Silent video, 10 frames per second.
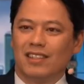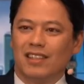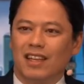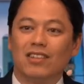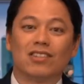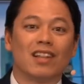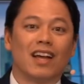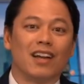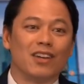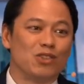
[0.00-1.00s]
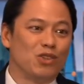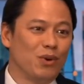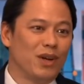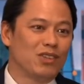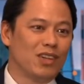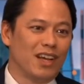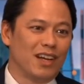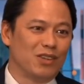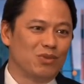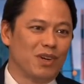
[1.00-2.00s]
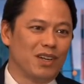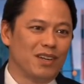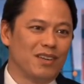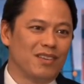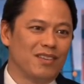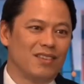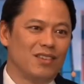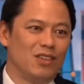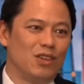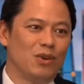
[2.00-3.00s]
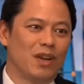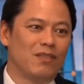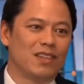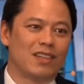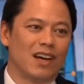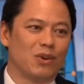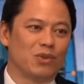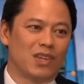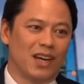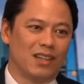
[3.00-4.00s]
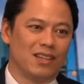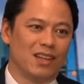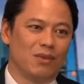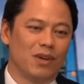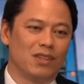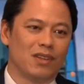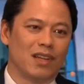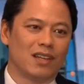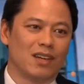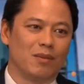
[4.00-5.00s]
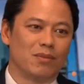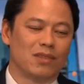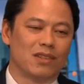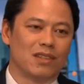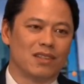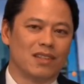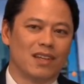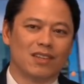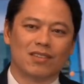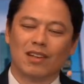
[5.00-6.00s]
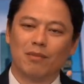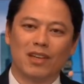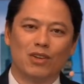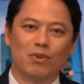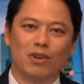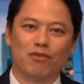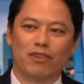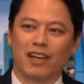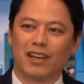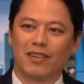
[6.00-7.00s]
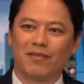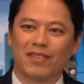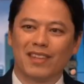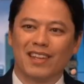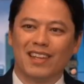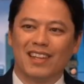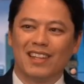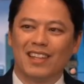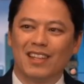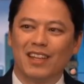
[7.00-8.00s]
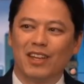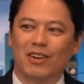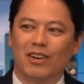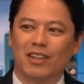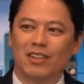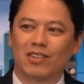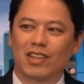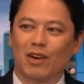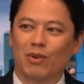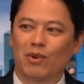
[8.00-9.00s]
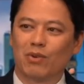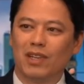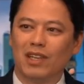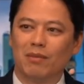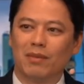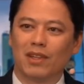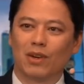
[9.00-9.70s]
Enchiladas, you know enchiladas, right? You don't have the taco salad yet. Wait till that comes. That's going to make you real fat. They layer on the sour cream and the